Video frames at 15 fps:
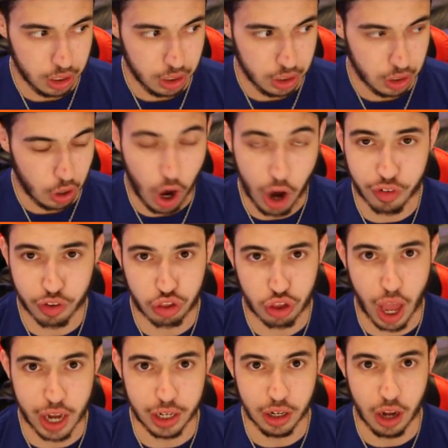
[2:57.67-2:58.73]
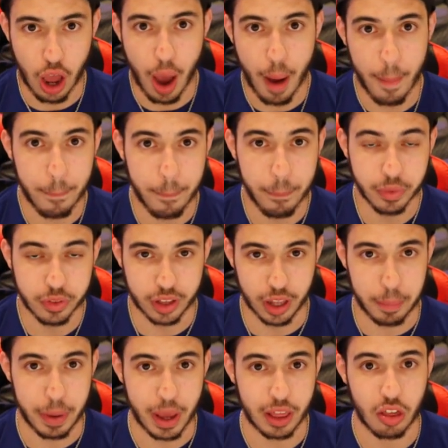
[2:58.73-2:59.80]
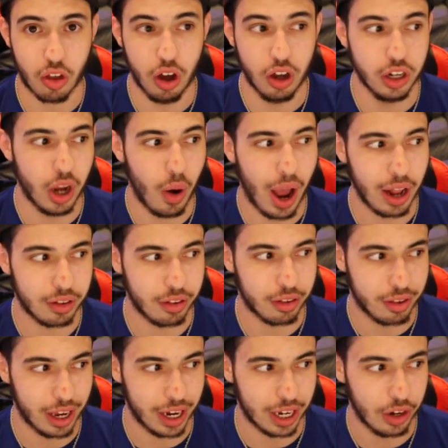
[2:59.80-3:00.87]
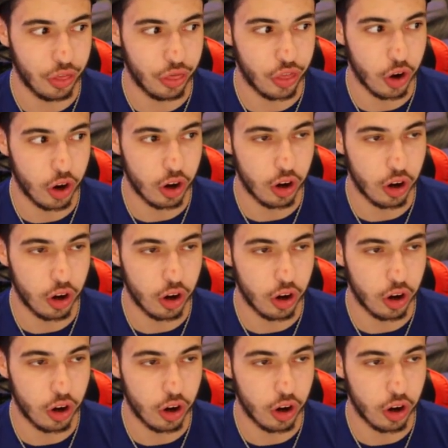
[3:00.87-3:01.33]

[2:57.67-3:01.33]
all of a sudden, instead of bases low, no outs, it's second and third